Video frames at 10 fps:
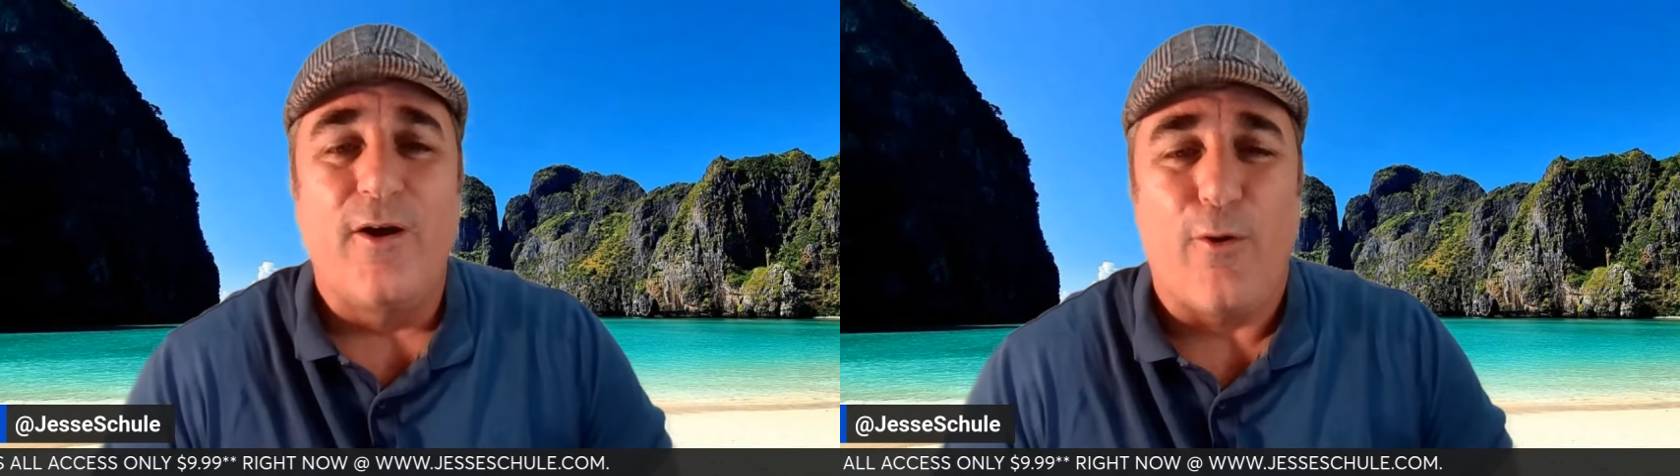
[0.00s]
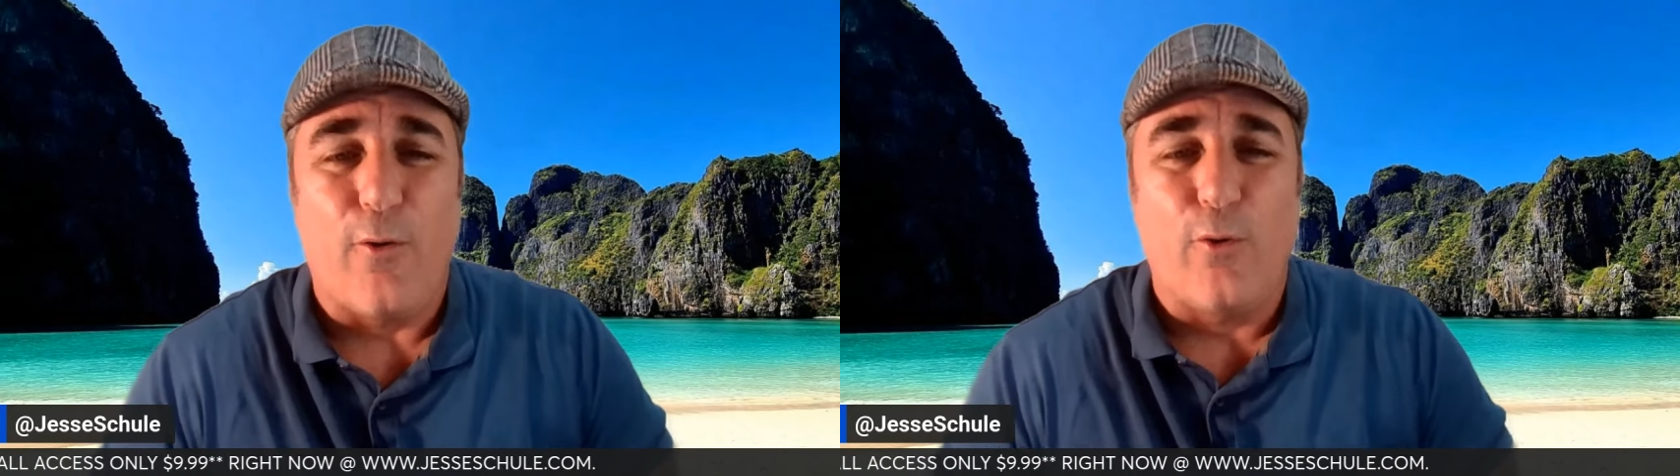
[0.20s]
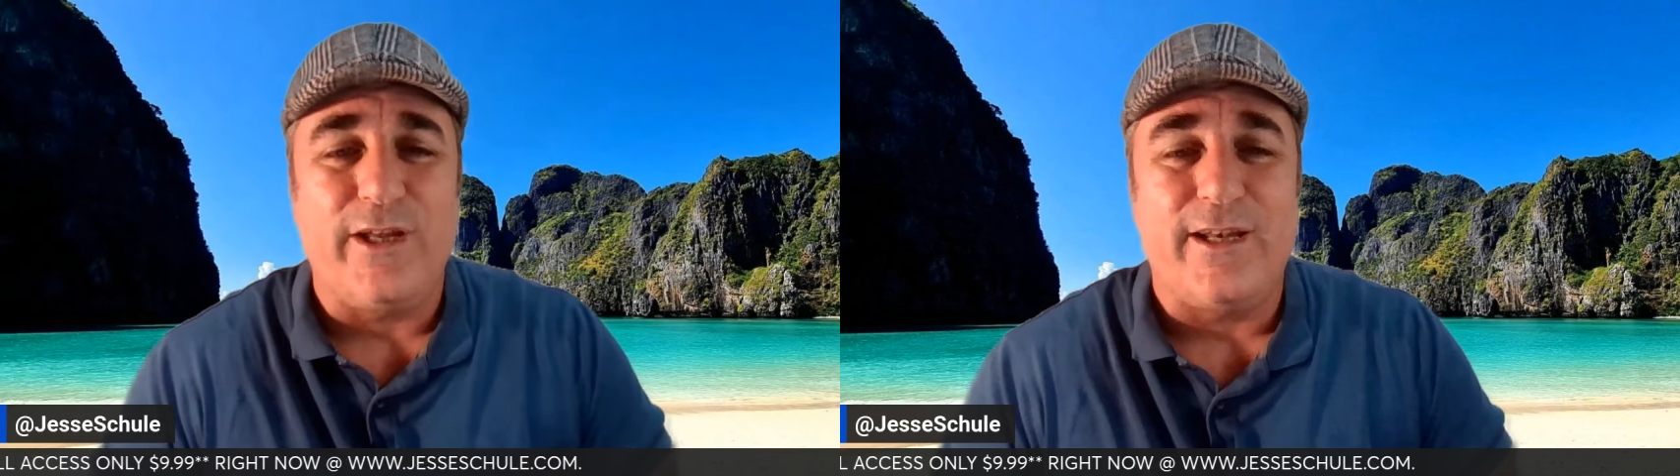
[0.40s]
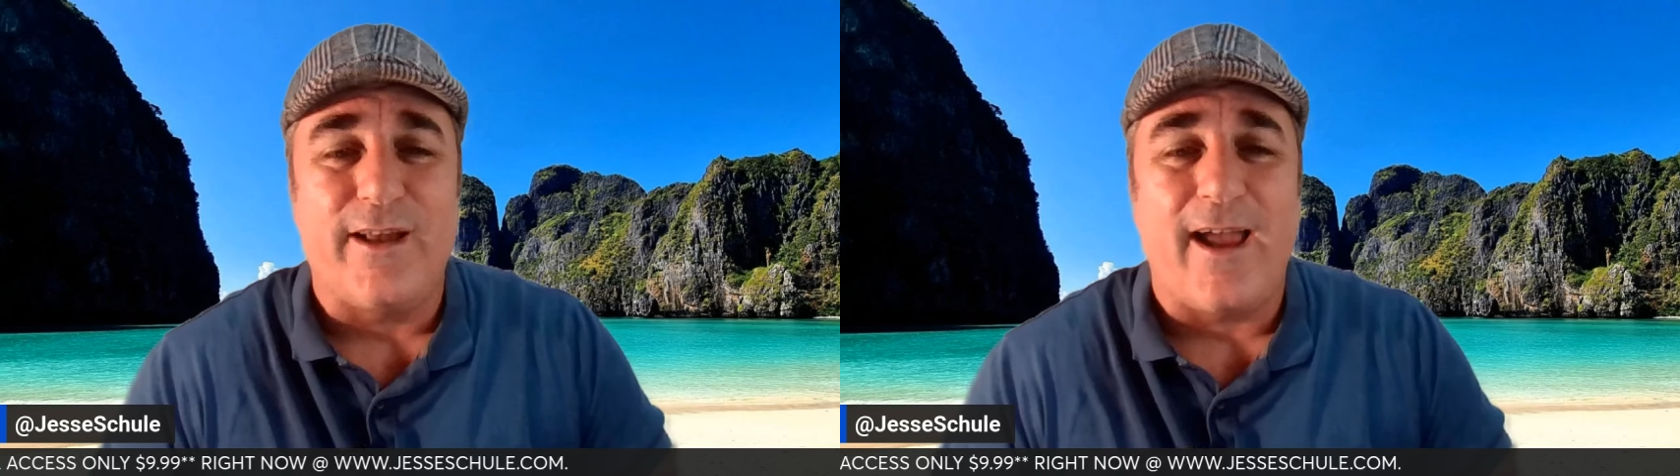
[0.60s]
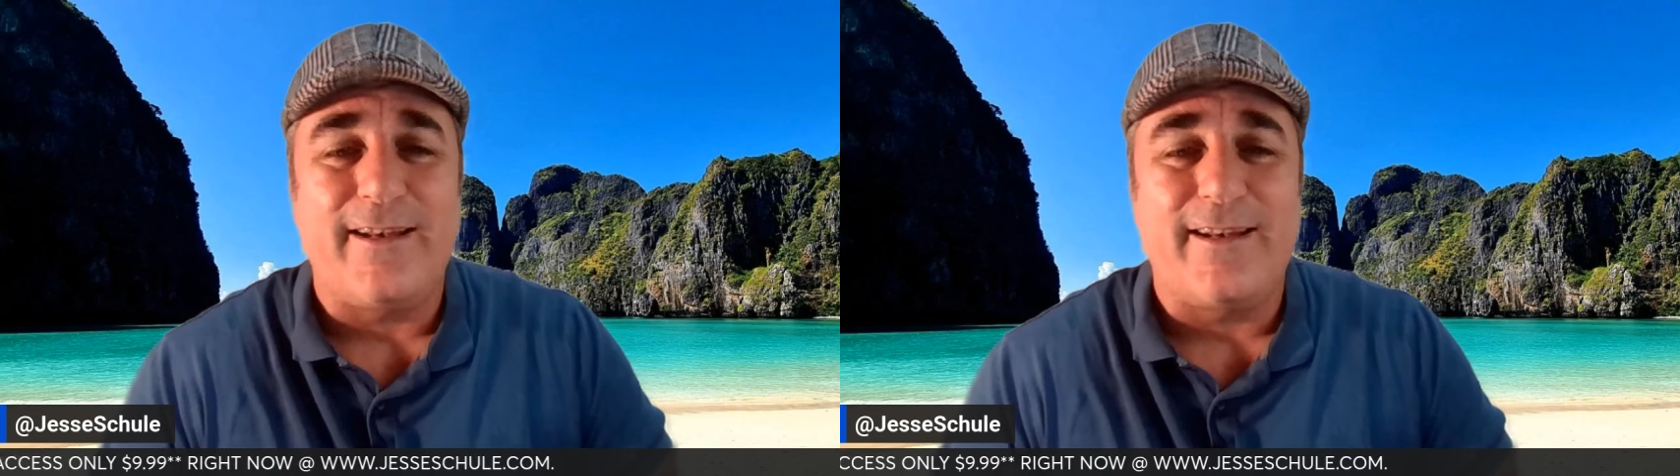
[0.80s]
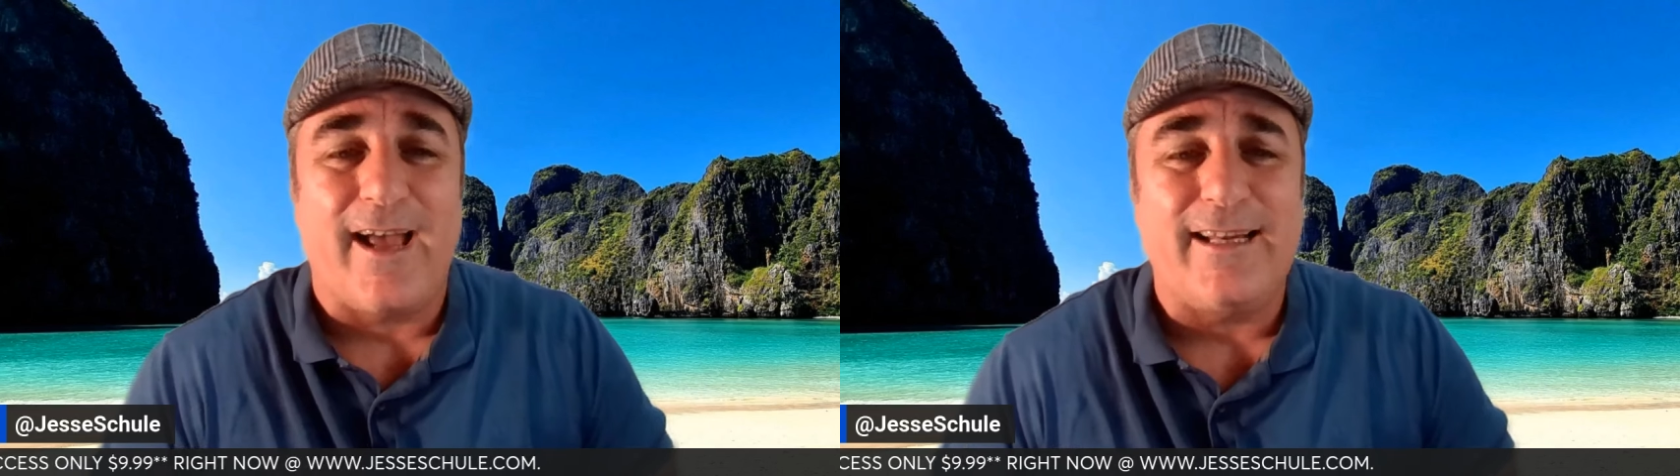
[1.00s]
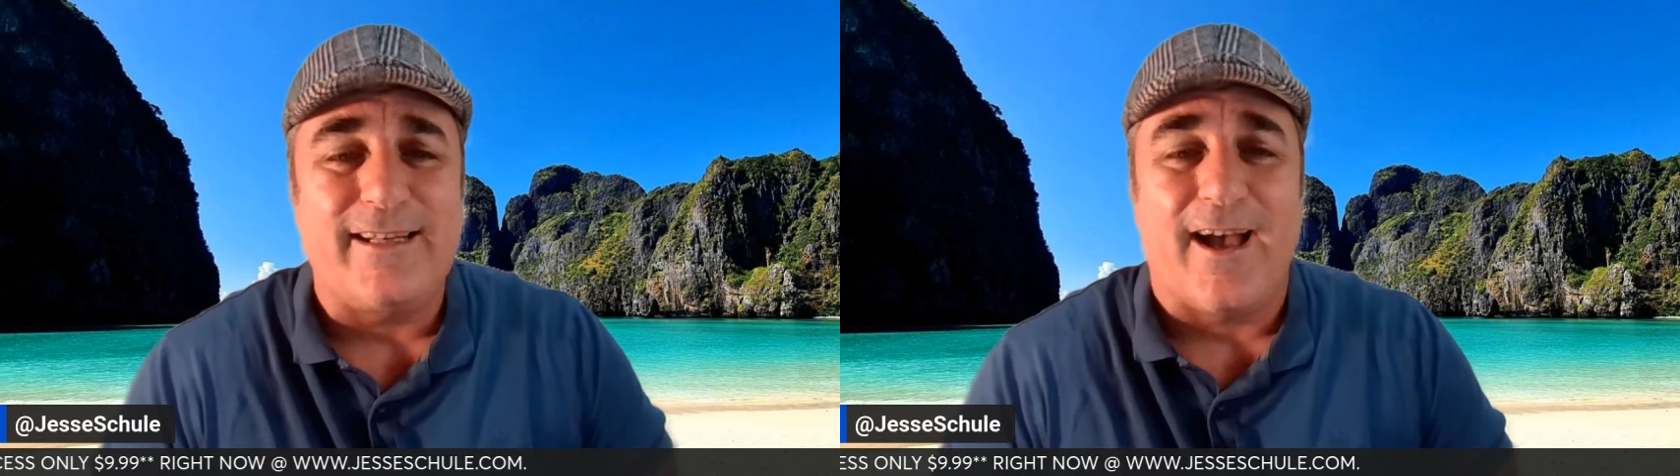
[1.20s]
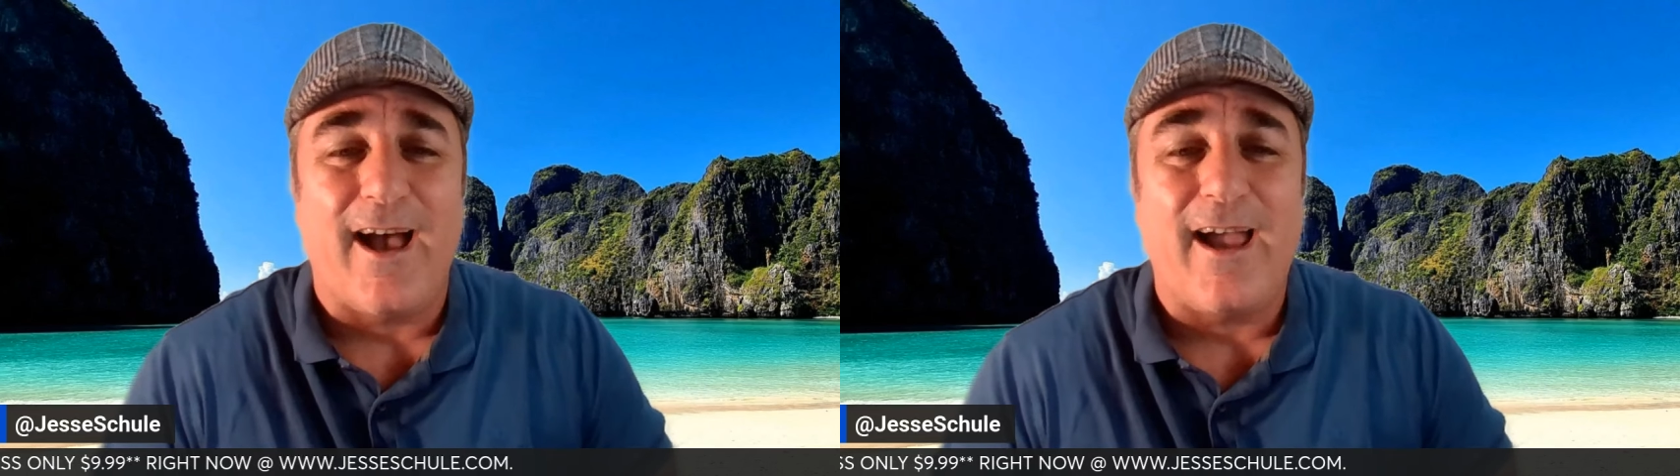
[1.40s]
only
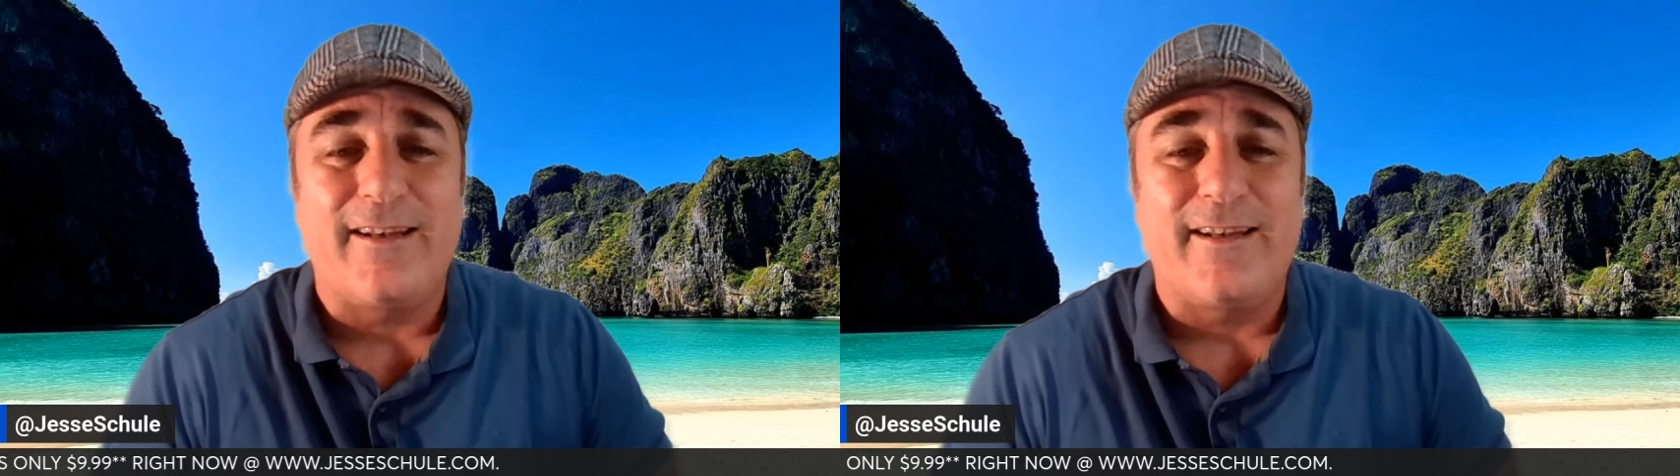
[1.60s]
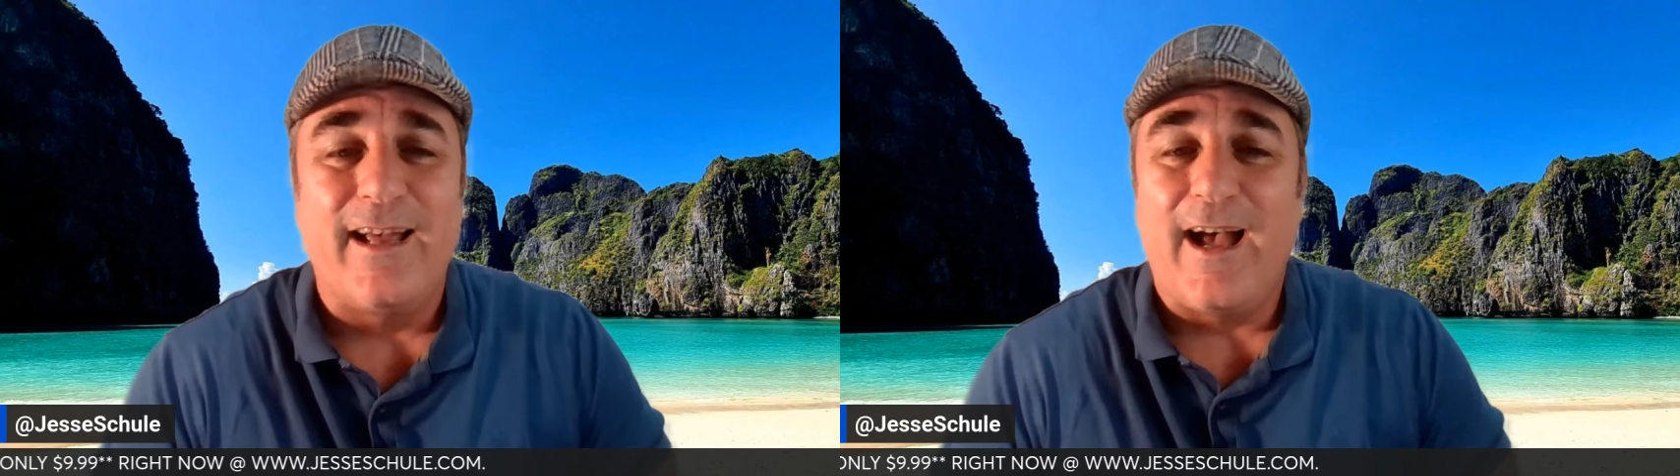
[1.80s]
$9.99.